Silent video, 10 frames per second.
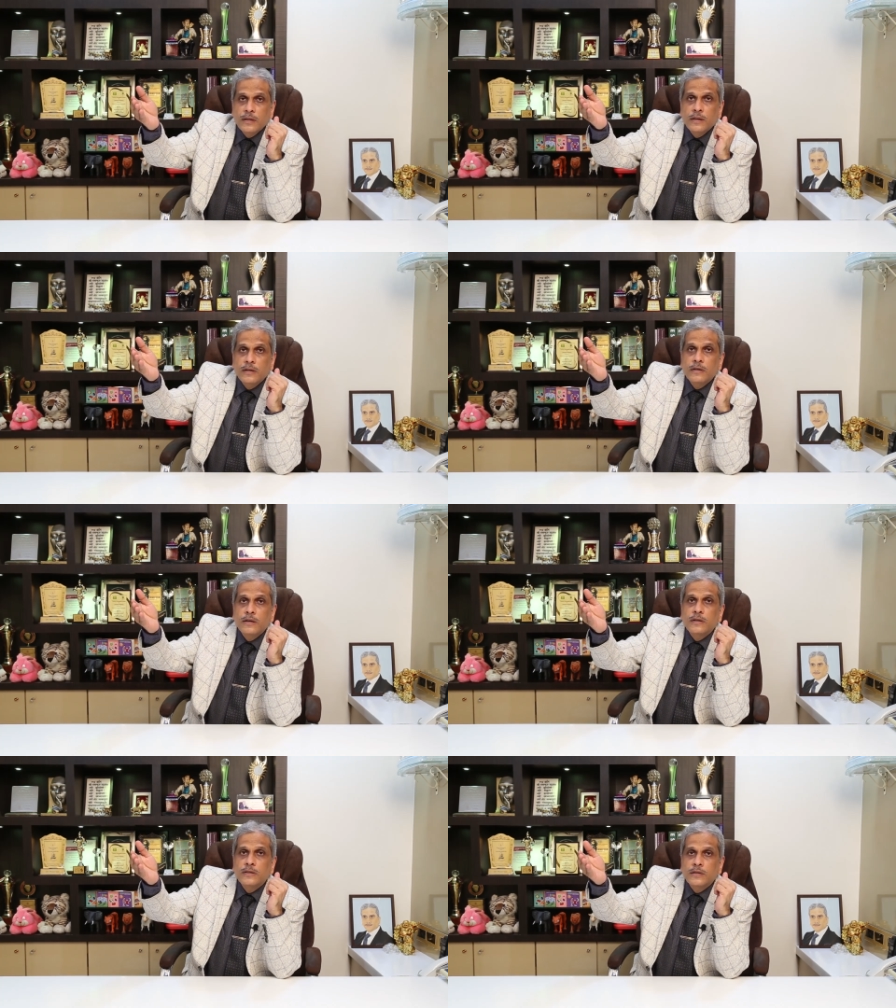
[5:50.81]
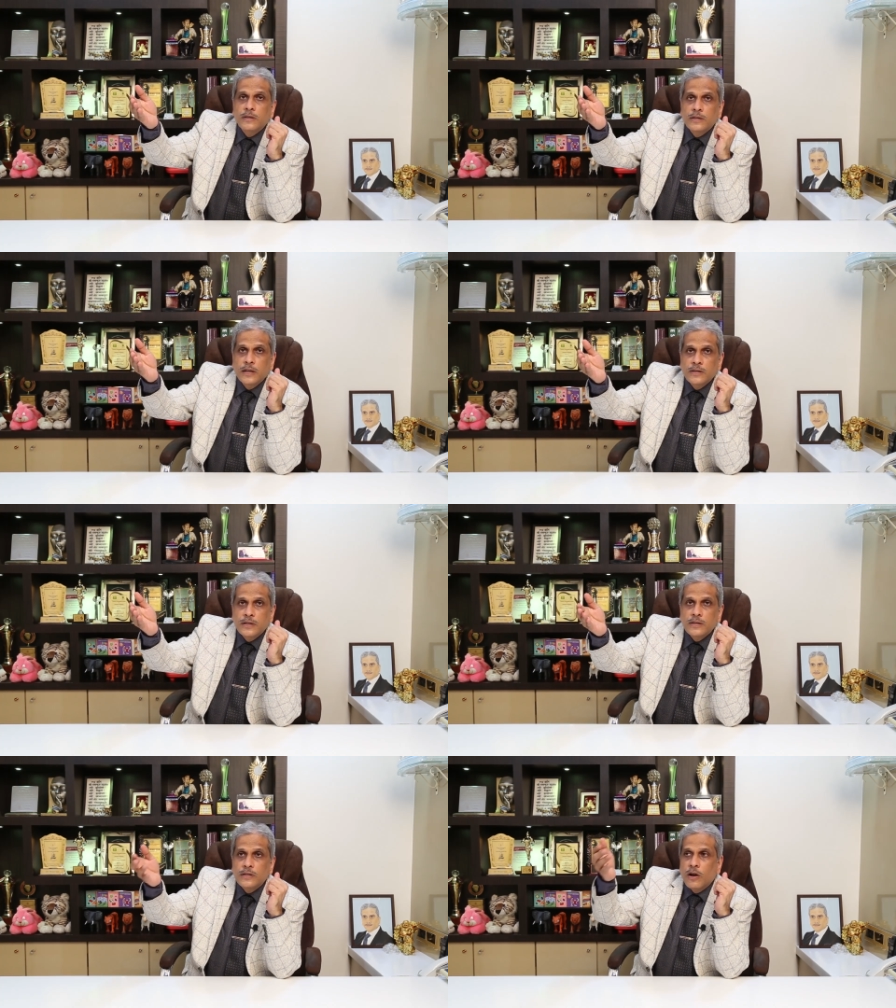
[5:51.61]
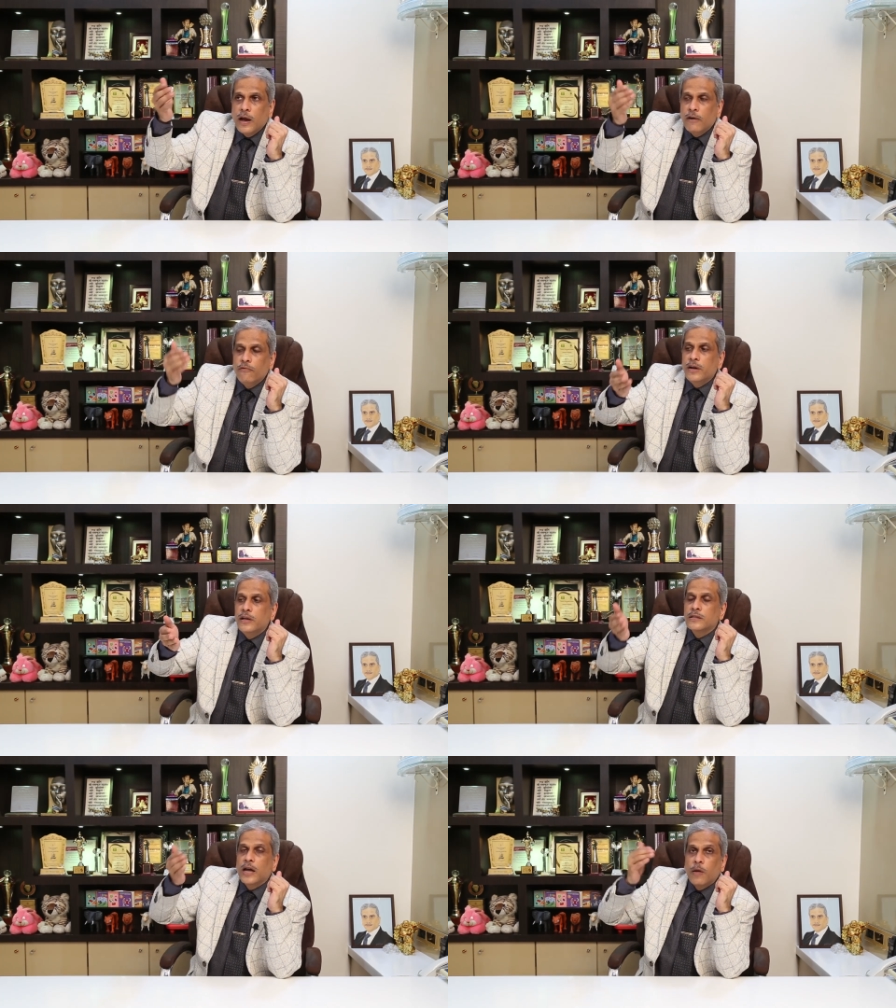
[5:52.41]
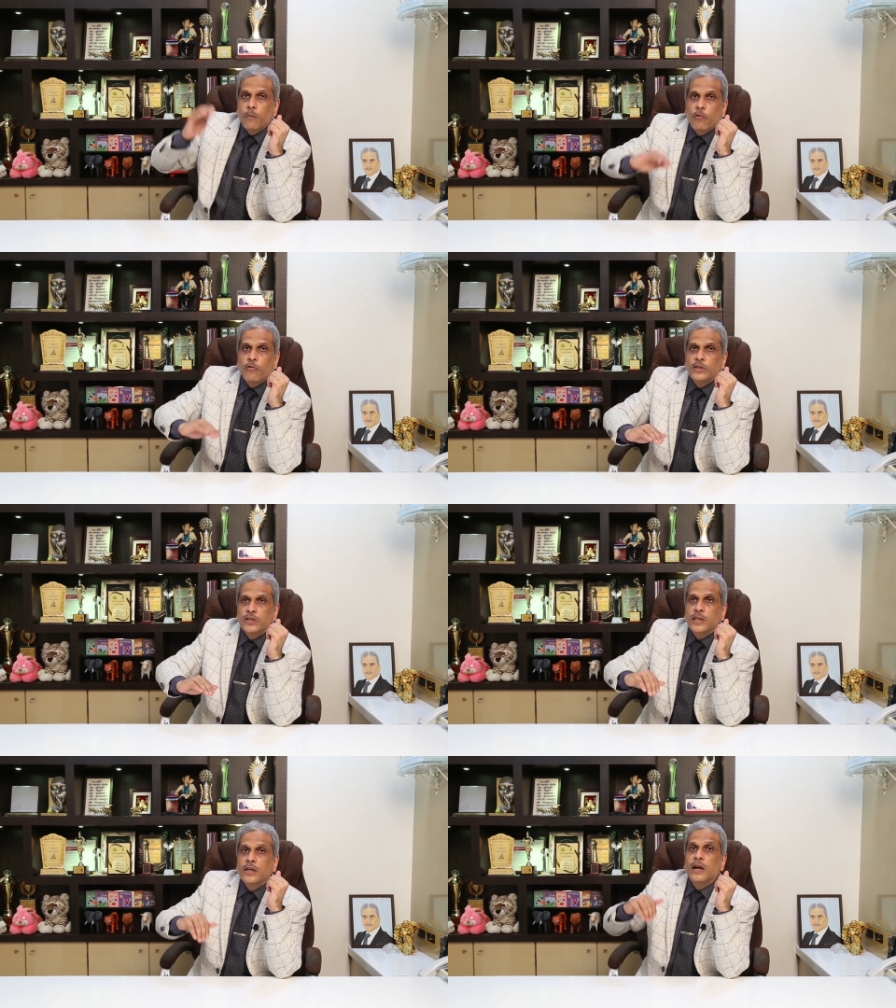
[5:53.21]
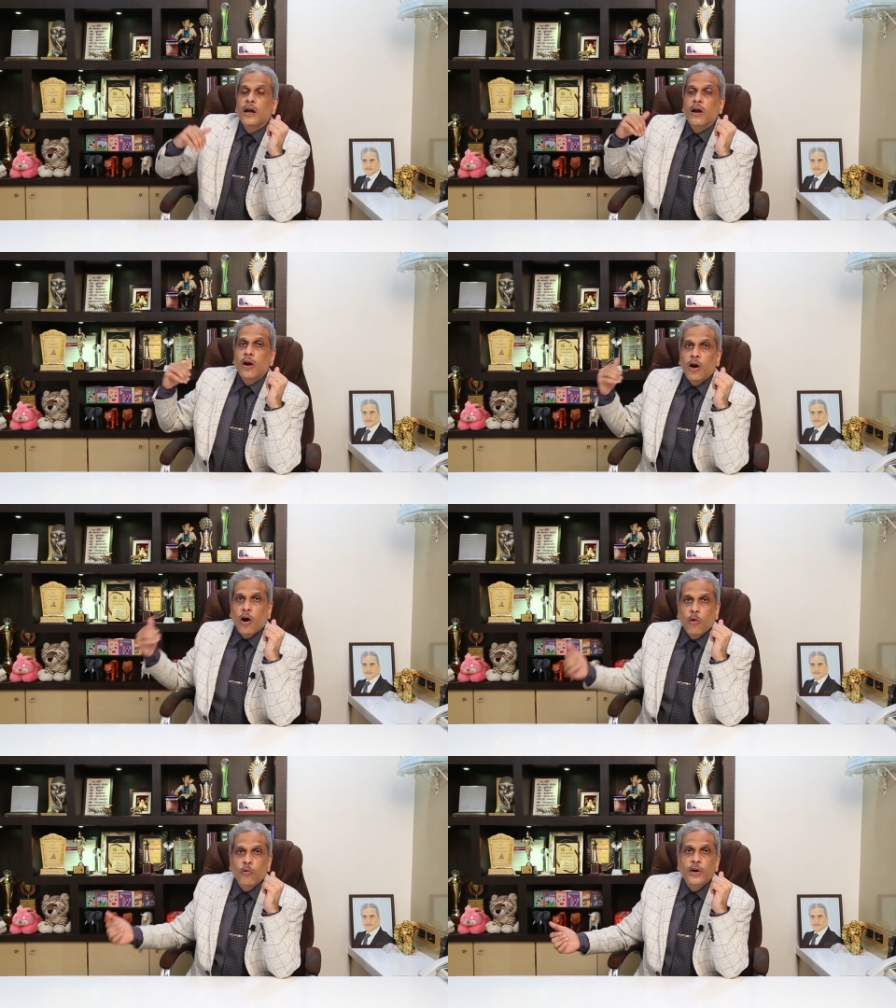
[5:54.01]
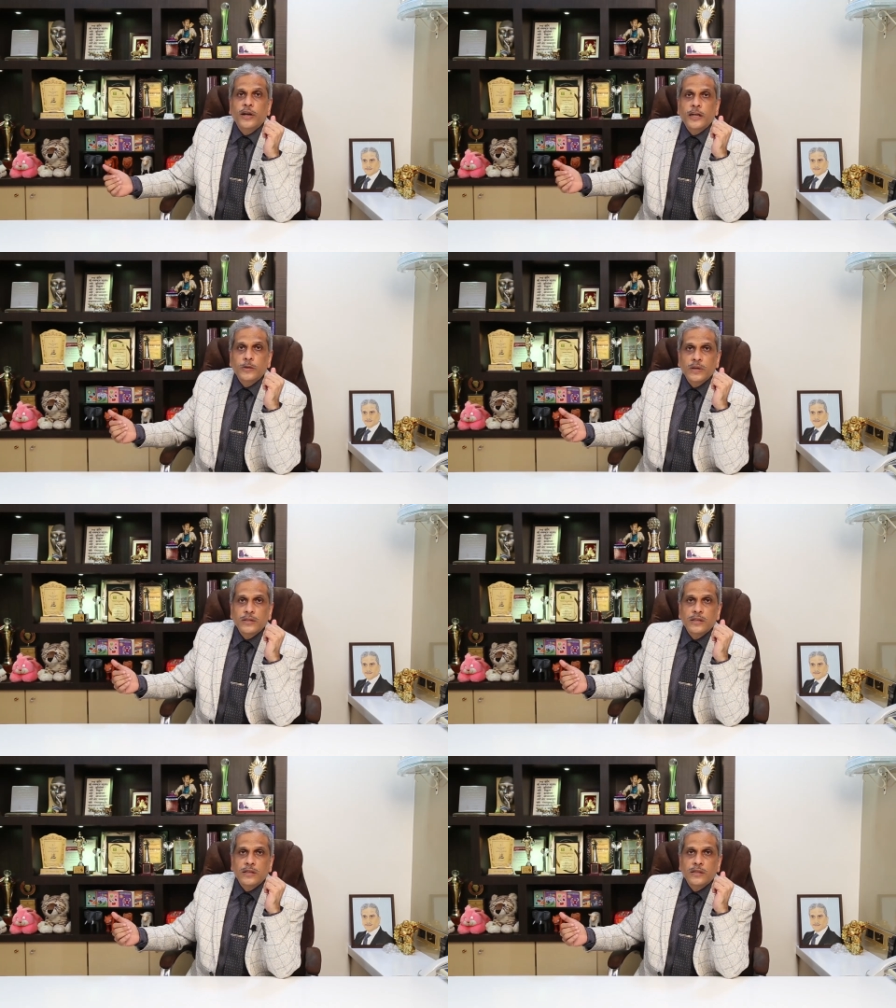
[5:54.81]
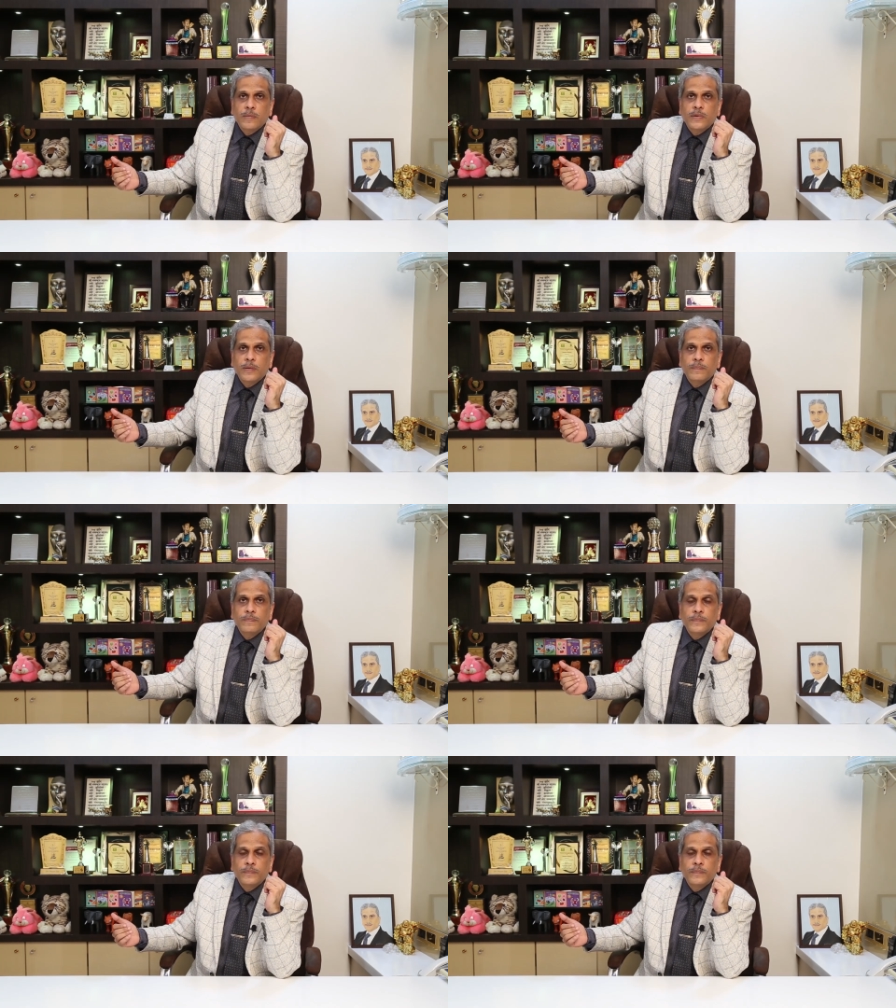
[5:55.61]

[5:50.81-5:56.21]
the senses, and when it is hypo functioning, how it expresses the symptom.